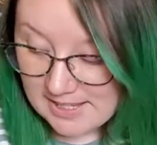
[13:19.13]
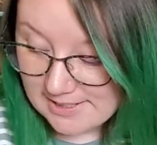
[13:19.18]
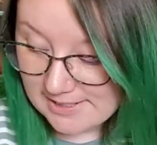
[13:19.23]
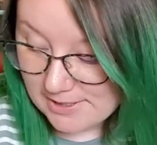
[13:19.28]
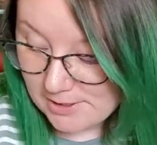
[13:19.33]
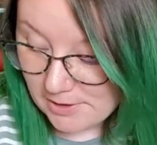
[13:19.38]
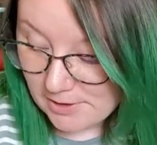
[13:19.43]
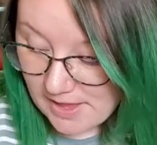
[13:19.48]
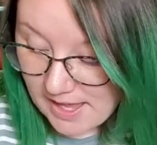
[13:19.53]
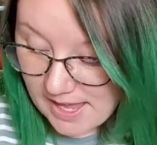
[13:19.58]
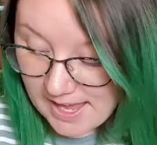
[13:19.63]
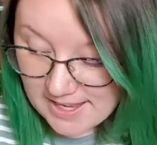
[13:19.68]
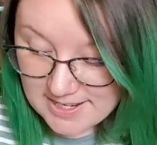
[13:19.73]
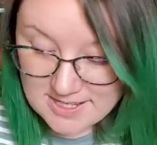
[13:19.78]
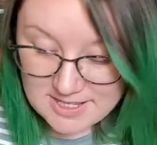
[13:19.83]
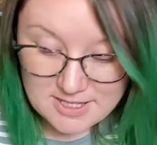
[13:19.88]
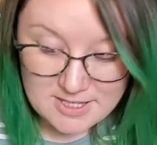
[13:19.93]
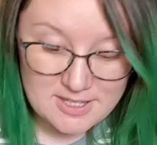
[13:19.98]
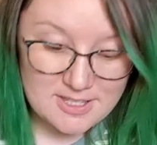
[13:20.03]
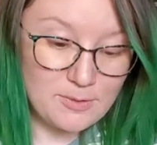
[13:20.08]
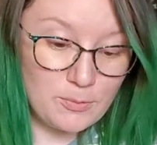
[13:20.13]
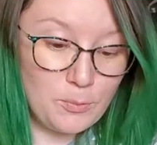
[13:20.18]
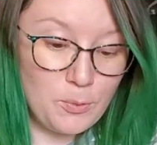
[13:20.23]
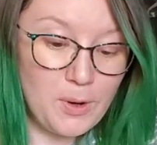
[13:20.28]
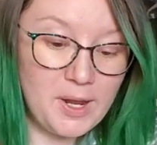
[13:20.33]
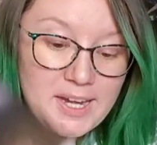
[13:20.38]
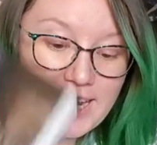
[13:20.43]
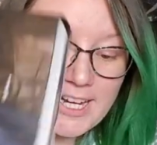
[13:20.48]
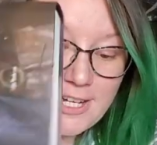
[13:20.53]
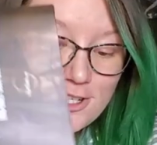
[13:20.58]
so that
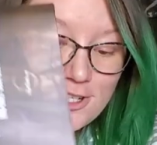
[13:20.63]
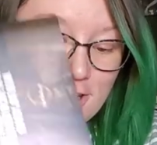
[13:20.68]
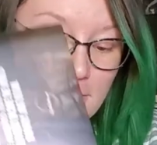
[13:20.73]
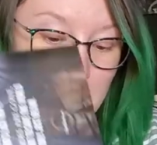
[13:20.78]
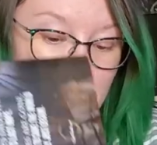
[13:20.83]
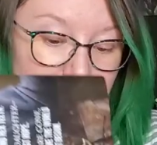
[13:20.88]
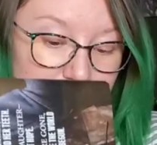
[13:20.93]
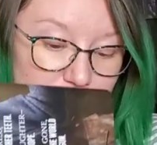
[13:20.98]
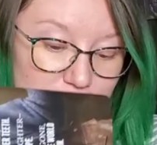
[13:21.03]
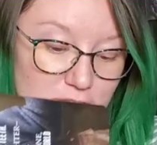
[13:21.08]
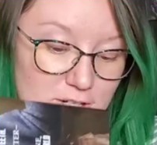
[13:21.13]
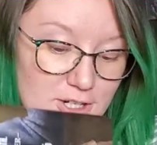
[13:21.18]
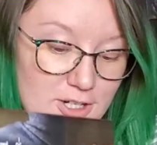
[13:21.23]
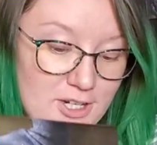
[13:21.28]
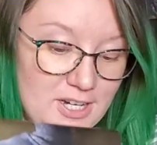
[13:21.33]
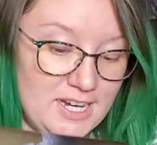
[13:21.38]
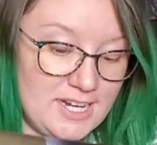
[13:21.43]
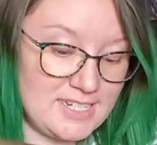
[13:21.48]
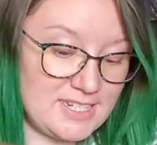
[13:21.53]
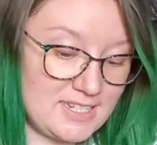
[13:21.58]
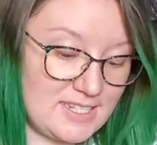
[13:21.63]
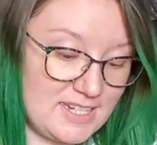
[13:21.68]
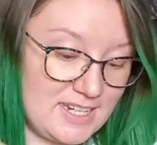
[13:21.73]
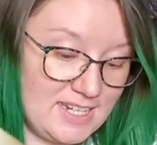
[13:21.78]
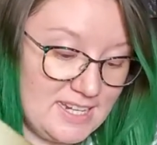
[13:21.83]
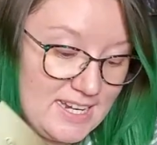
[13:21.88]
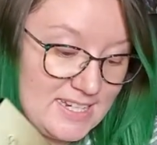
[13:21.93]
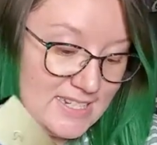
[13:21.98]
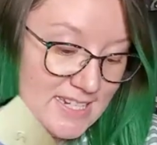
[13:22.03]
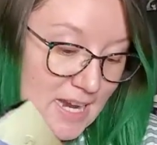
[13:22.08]
when I ship it to her, it doesn't
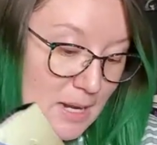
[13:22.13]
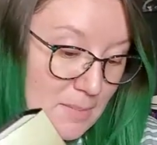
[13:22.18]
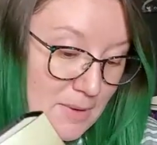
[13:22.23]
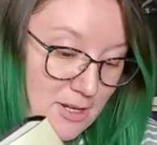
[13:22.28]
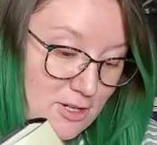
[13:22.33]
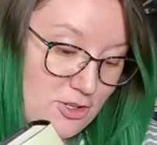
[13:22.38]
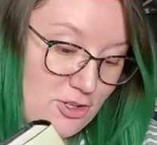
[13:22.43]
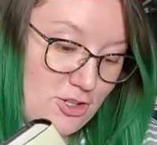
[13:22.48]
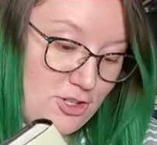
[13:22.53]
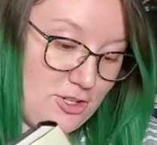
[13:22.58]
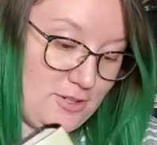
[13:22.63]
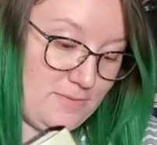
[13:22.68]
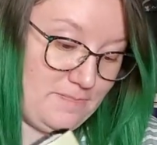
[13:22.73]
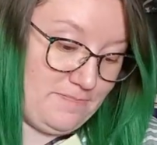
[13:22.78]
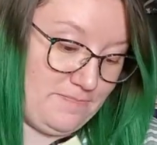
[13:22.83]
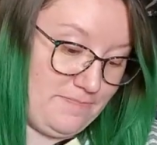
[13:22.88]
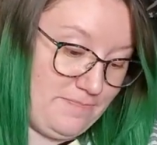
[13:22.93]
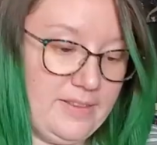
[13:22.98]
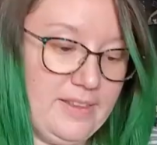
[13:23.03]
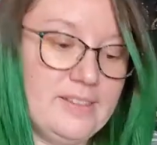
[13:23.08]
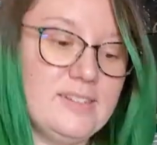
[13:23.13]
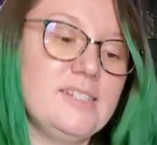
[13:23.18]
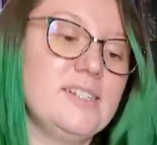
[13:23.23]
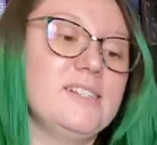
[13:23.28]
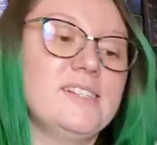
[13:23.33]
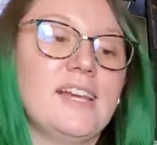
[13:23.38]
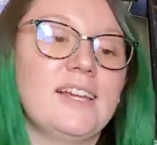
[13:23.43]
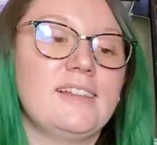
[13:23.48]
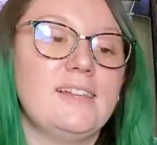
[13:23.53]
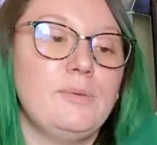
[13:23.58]
get damaged. That's
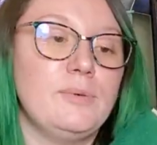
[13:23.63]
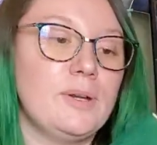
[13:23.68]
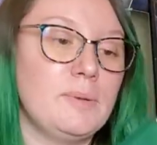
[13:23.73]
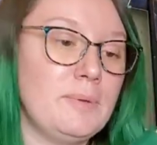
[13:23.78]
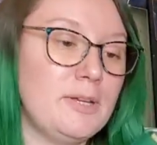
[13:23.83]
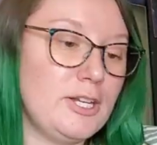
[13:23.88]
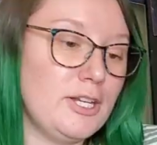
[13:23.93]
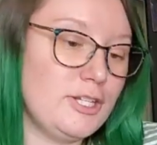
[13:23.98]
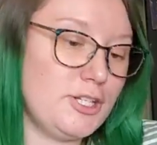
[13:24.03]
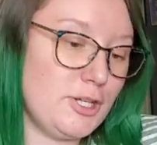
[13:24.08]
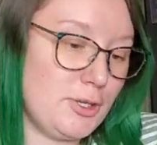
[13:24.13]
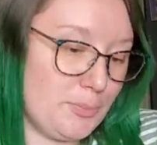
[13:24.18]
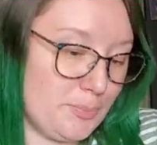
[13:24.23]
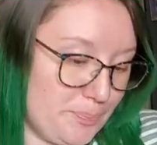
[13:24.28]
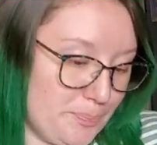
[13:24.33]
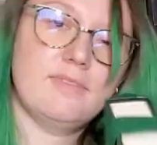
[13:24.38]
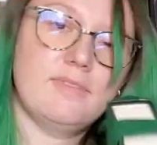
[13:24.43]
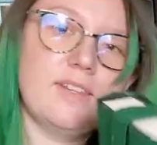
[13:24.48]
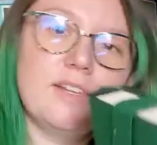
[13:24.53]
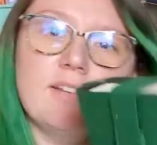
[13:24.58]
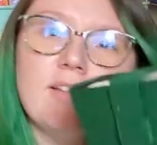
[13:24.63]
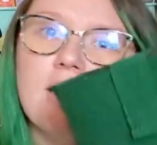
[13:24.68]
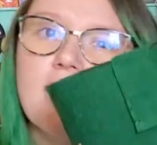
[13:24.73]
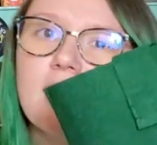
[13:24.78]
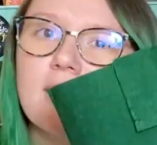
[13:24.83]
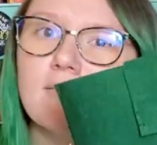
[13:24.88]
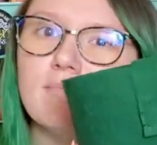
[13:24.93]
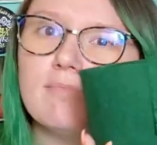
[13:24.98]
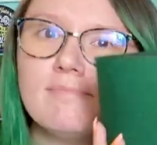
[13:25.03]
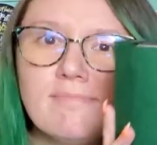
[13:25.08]
exactly what I'm gonna do.
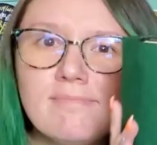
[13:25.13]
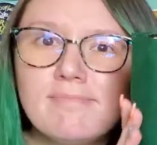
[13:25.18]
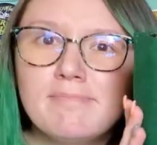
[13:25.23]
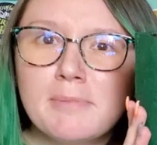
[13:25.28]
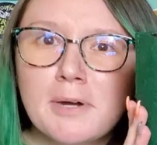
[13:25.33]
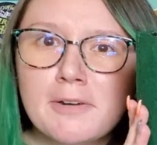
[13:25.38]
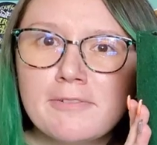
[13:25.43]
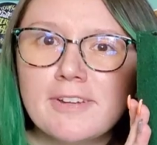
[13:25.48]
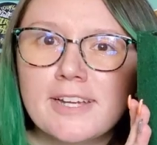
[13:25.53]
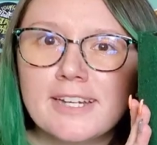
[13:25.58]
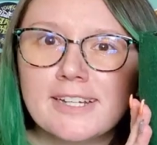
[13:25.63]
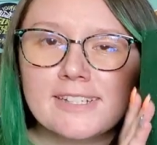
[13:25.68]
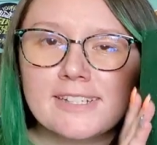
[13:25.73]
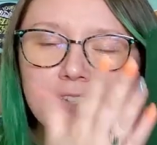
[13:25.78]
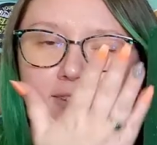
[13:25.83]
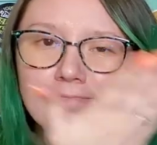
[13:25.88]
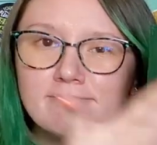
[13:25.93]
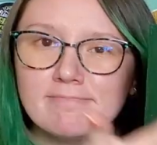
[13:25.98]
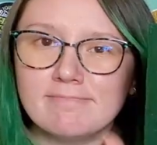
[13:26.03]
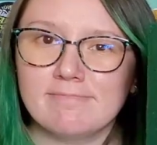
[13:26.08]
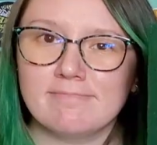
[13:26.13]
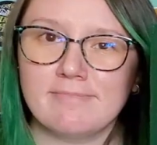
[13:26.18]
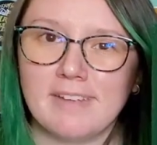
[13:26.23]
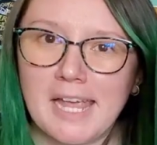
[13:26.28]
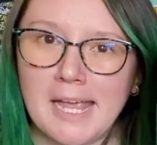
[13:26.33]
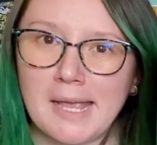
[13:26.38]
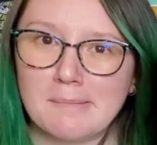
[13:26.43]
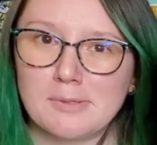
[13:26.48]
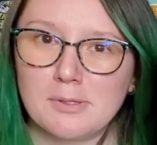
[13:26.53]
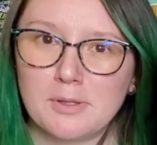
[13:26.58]
Like, perfect.
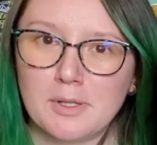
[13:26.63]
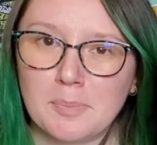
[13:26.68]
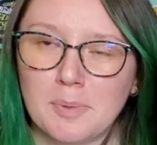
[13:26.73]
Absolutely